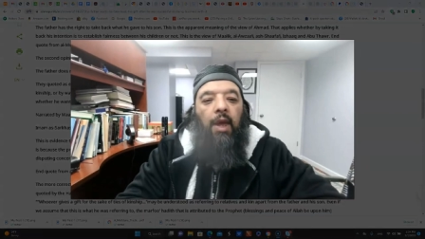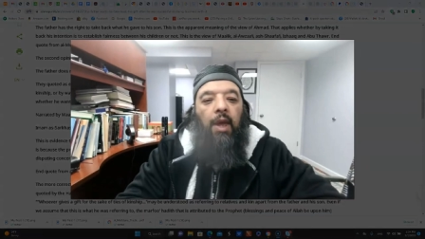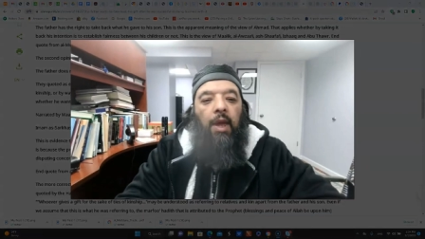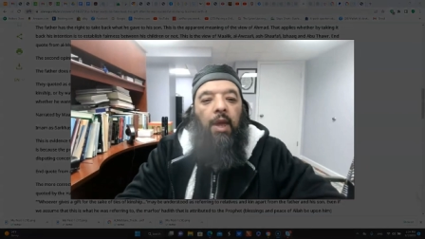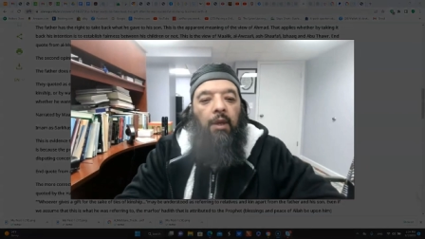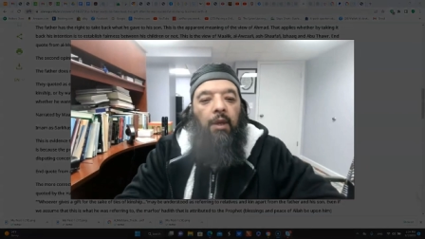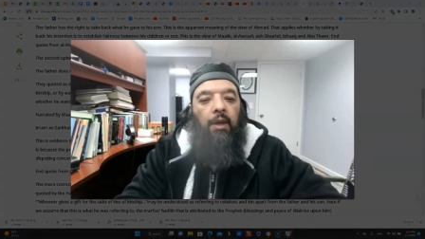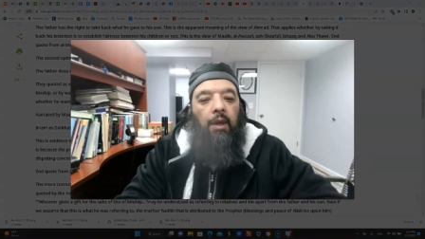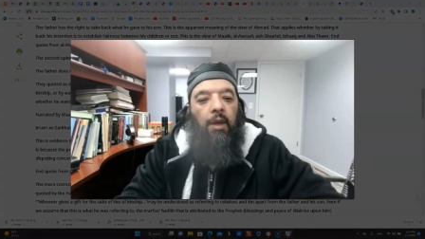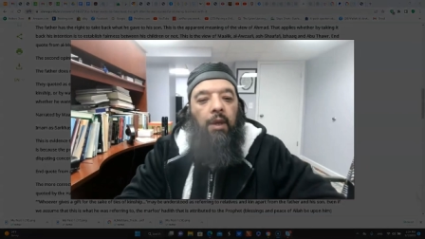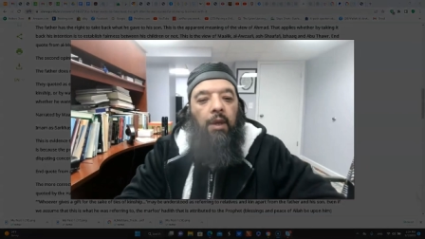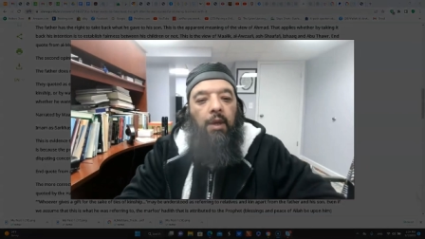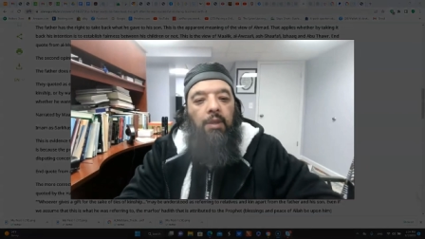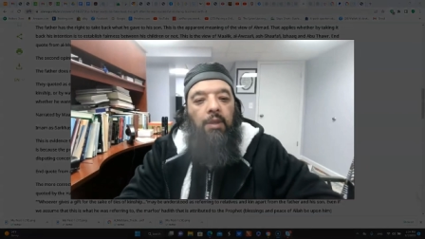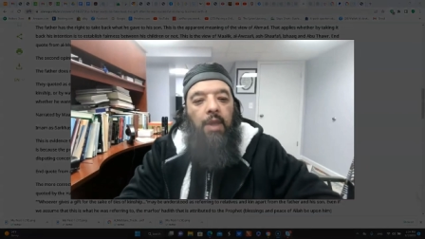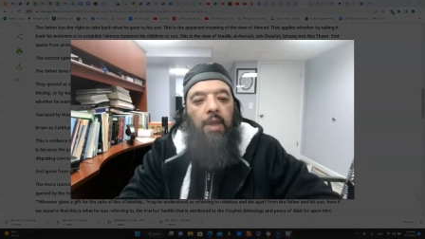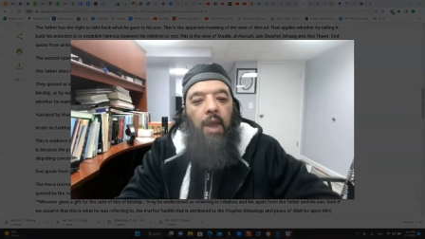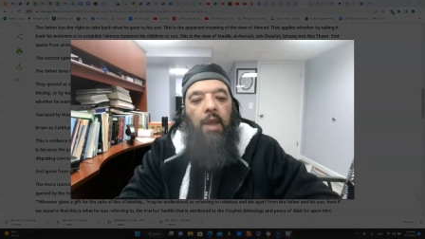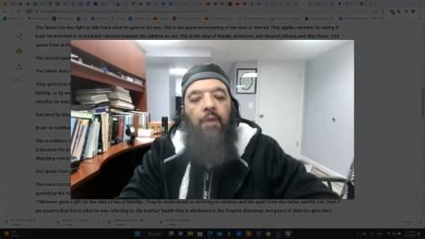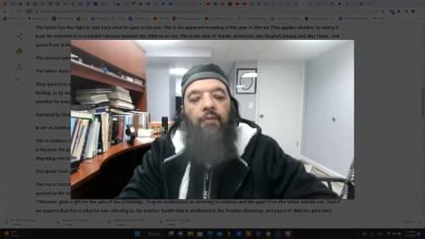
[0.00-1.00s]
saying
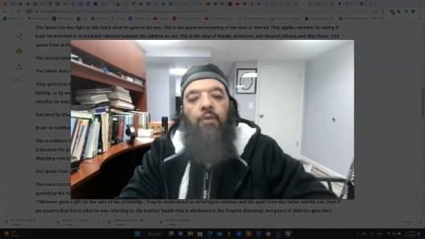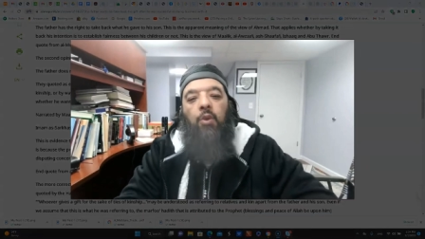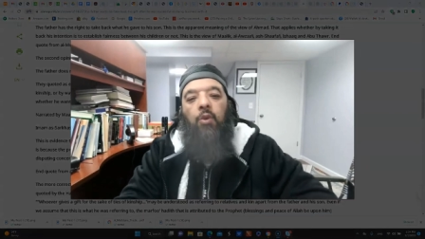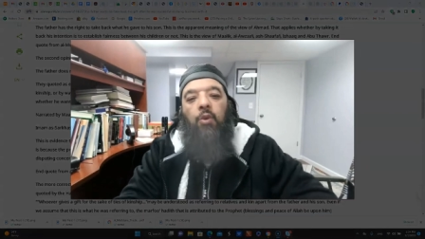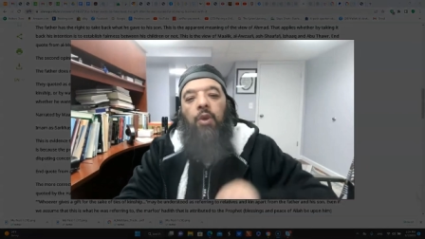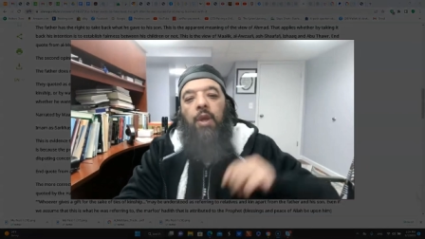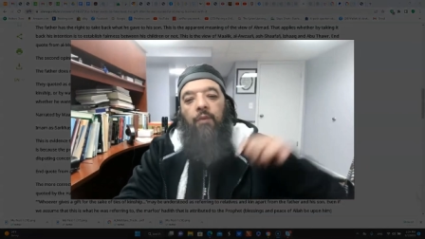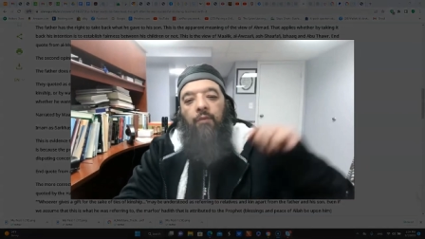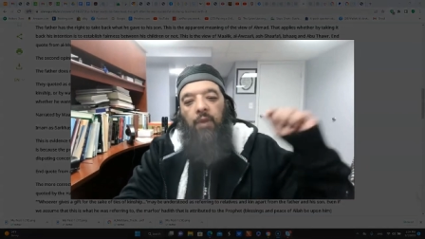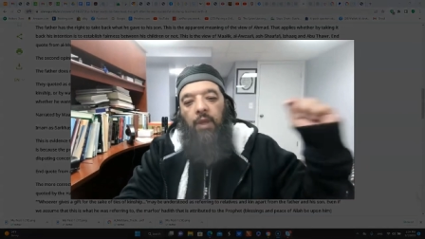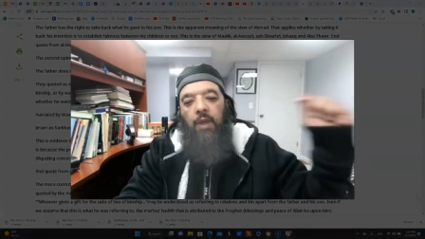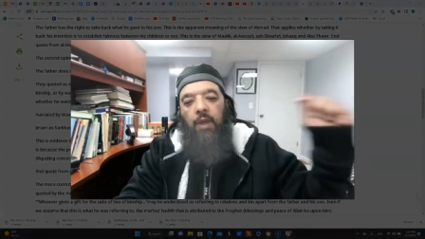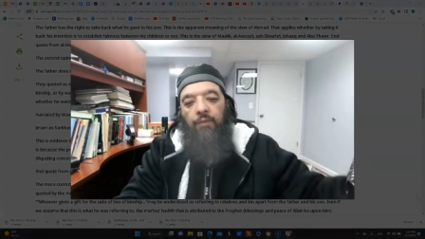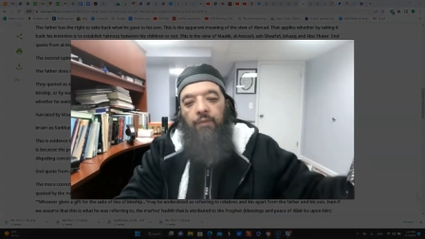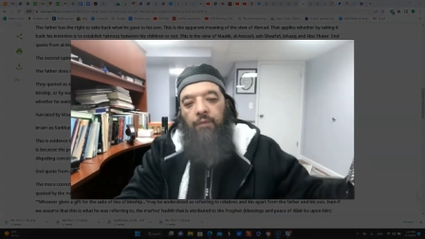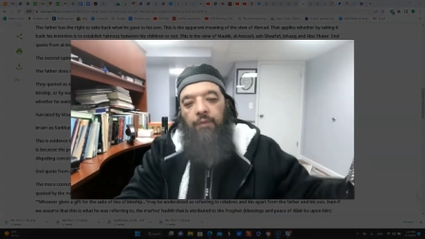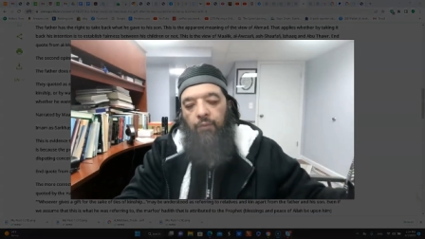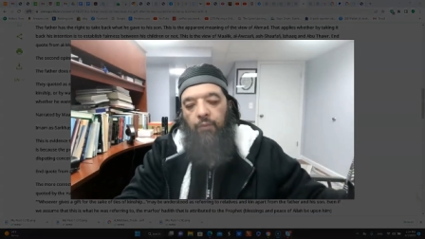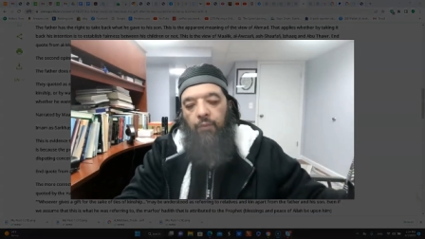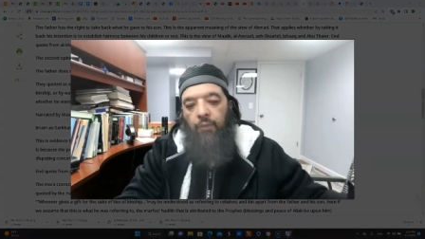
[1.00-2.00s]
that if you give a
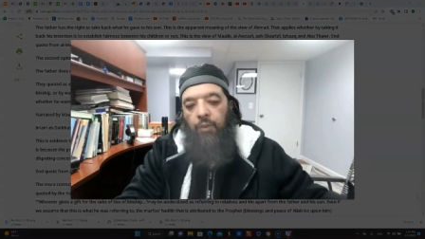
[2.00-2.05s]
gift